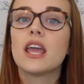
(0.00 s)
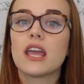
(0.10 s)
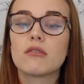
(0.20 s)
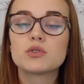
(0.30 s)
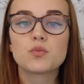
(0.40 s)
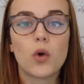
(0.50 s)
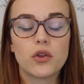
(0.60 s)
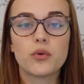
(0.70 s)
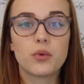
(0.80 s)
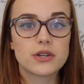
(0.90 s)
it was one
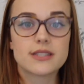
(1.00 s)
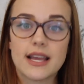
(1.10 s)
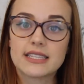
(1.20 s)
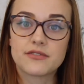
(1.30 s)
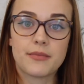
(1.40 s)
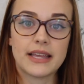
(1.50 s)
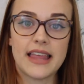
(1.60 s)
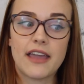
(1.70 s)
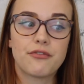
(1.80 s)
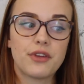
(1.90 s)
of the worst nights of my
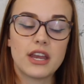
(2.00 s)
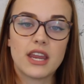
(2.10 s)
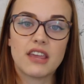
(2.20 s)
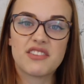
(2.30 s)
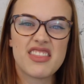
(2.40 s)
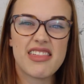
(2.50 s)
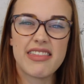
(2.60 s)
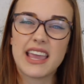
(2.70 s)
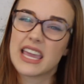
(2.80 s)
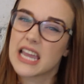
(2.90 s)
life, and even
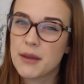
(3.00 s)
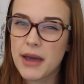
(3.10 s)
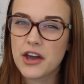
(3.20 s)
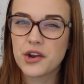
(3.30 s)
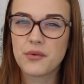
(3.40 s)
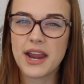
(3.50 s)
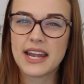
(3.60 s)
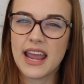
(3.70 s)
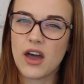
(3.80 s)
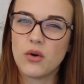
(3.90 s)
thinking about it
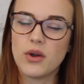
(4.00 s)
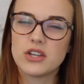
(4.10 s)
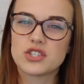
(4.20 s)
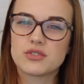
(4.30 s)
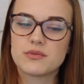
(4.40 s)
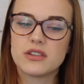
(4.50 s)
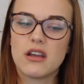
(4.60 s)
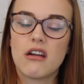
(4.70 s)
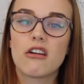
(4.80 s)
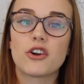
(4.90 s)
right now just
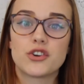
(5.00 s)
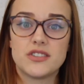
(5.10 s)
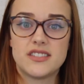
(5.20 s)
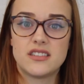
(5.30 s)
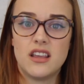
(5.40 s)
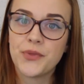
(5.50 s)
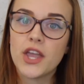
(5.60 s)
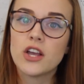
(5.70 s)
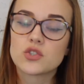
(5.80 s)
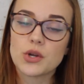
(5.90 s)
hurts.
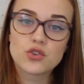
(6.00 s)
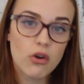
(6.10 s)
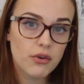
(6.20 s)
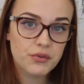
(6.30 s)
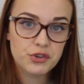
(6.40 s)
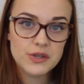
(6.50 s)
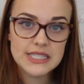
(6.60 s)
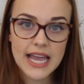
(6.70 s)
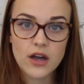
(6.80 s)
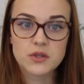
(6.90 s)
So I drove over to
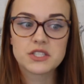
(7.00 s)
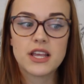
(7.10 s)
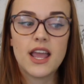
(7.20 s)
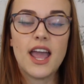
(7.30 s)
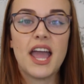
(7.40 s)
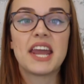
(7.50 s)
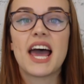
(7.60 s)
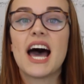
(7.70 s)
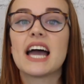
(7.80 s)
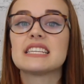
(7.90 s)
his house and
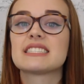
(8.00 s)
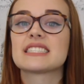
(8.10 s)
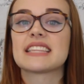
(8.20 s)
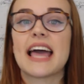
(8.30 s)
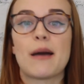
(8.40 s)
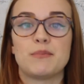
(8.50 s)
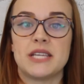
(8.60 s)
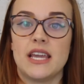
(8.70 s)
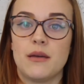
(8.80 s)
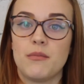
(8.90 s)
I slapped
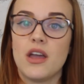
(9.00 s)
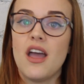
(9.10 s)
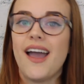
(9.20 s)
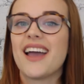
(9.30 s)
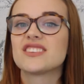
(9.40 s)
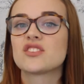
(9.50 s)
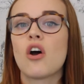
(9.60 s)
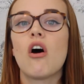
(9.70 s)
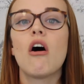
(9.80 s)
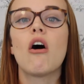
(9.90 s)
him as
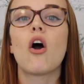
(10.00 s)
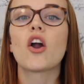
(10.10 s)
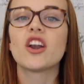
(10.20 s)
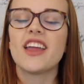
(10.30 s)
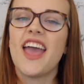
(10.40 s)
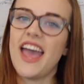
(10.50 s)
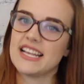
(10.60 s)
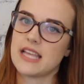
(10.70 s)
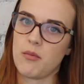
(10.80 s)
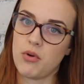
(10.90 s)
hard
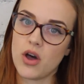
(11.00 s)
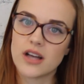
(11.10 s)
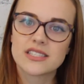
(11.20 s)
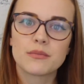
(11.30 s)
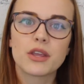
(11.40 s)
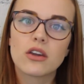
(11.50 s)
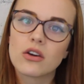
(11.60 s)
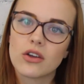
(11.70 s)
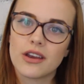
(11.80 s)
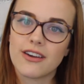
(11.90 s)
as I possibly
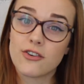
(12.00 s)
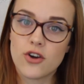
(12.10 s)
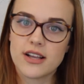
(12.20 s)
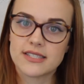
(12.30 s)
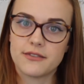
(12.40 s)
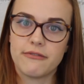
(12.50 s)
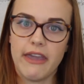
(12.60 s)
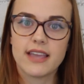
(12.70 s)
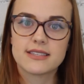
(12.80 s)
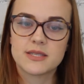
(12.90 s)
could across the
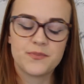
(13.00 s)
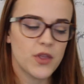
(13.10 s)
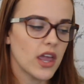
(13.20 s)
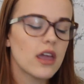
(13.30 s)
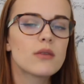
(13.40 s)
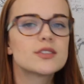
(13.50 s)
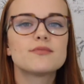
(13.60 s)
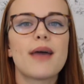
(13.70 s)
face. It was